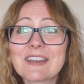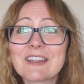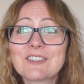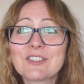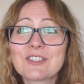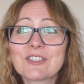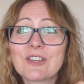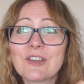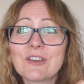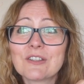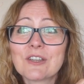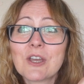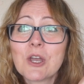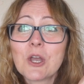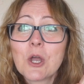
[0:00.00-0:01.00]
I just heard
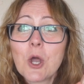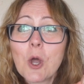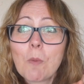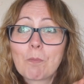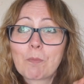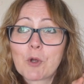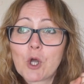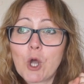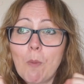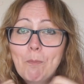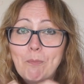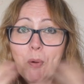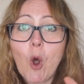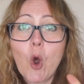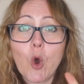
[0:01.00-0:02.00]

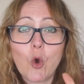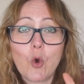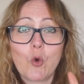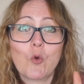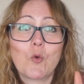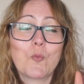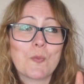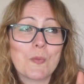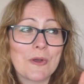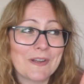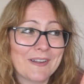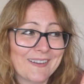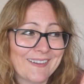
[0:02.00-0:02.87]
kaboom!